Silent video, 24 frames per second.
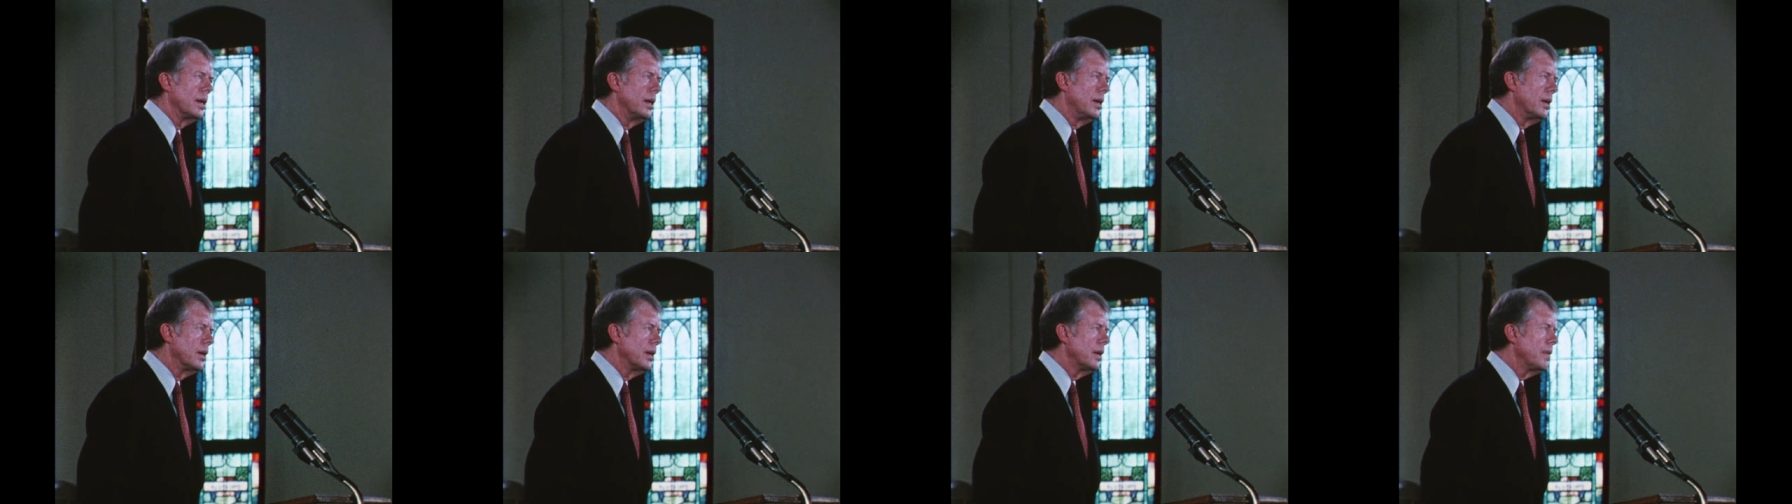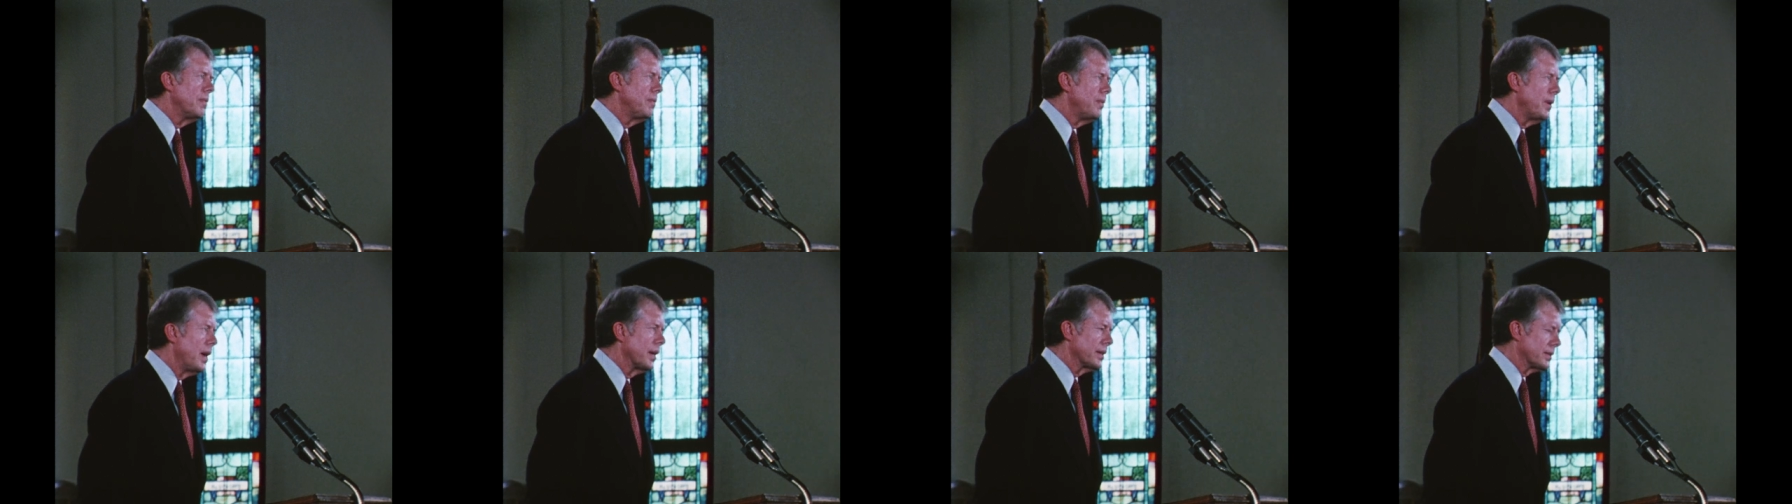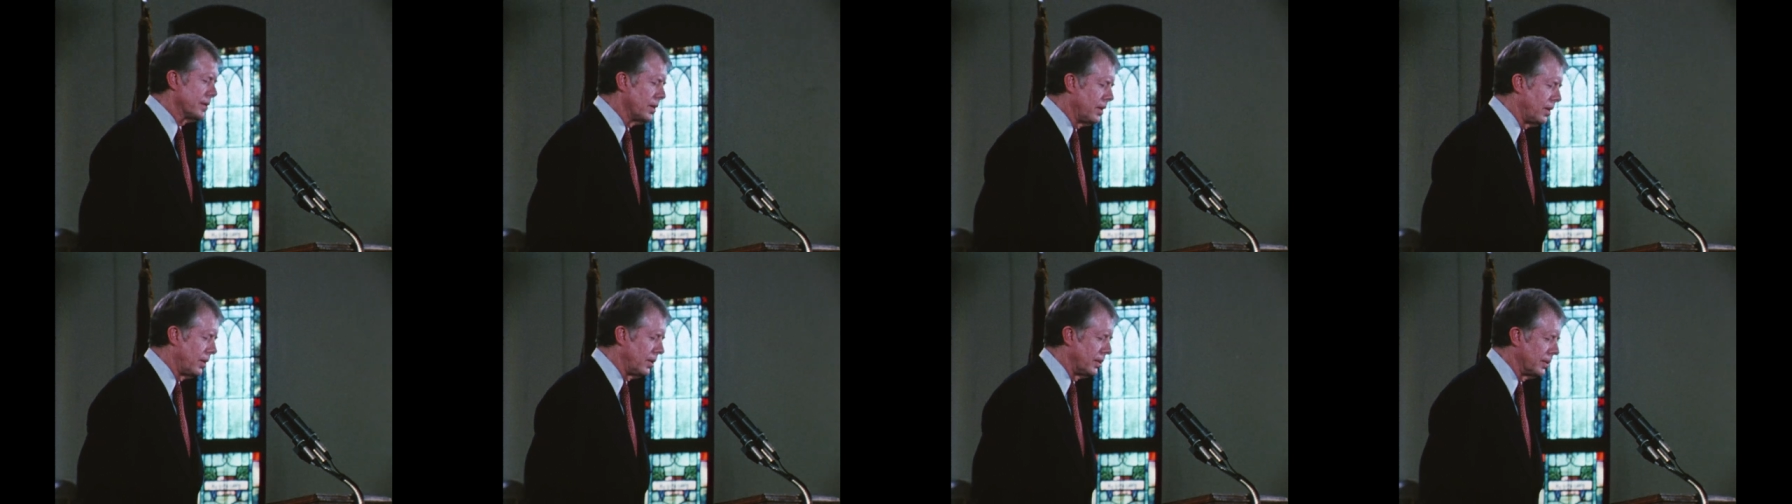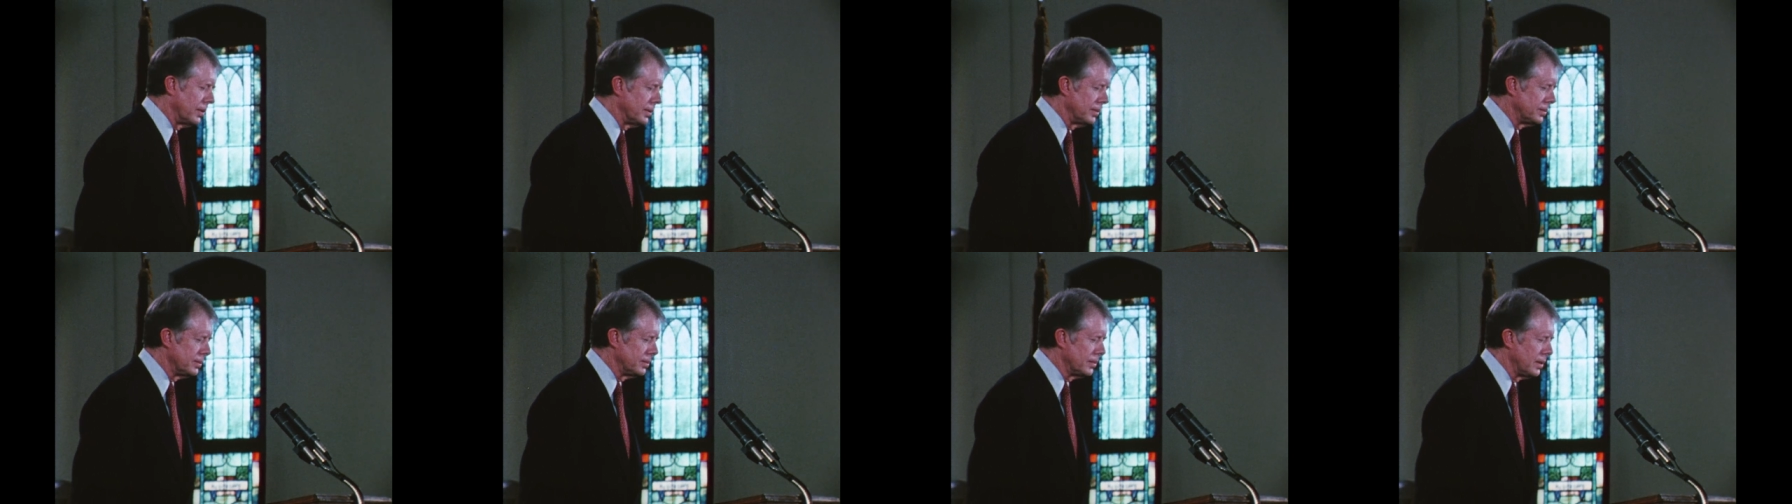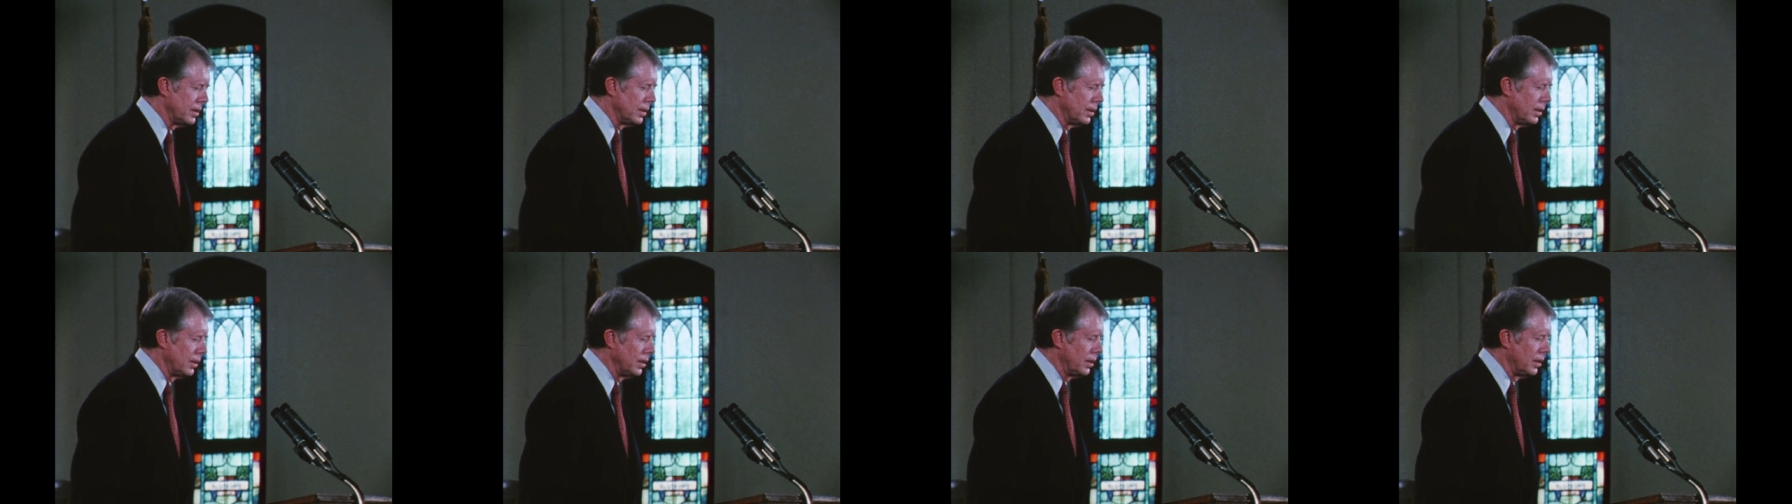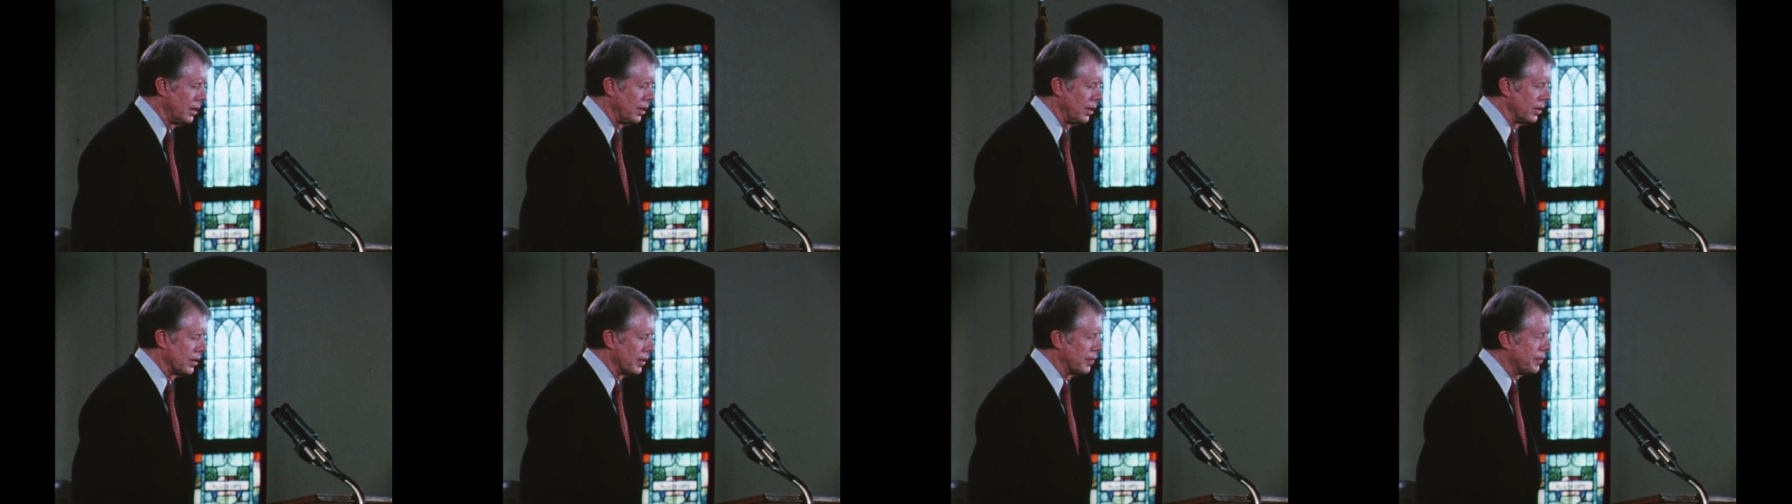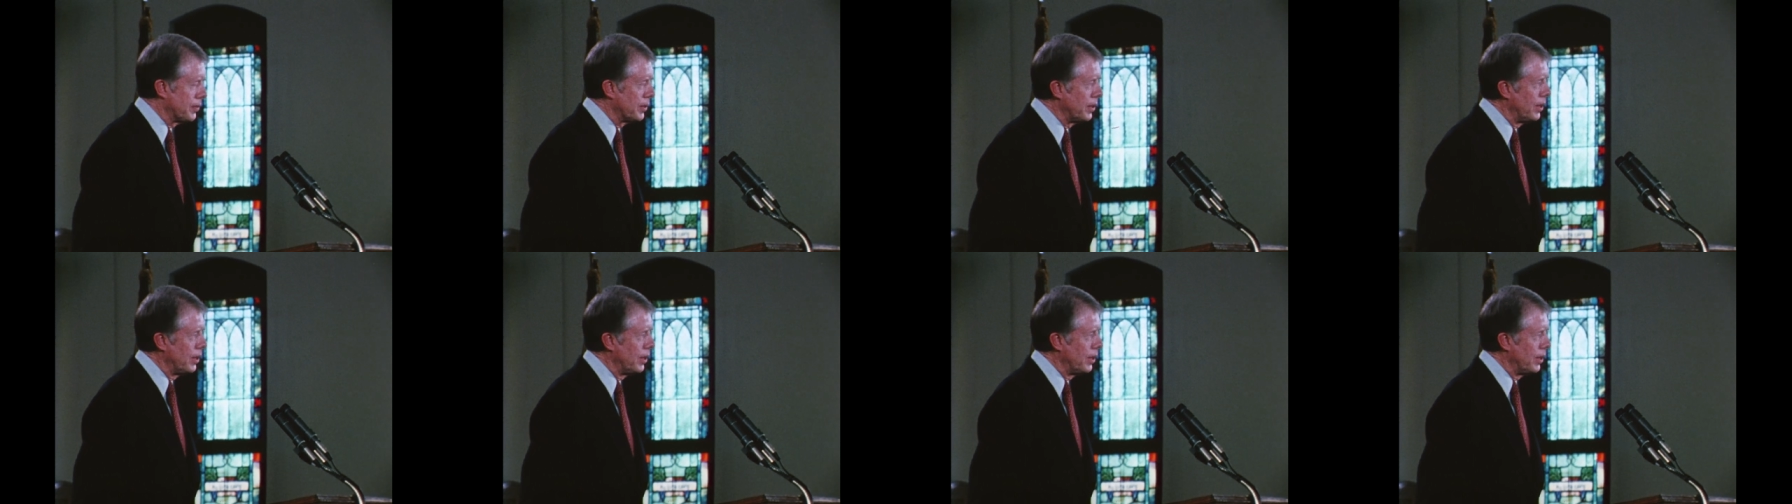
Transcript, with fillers: and lonely foxhole on a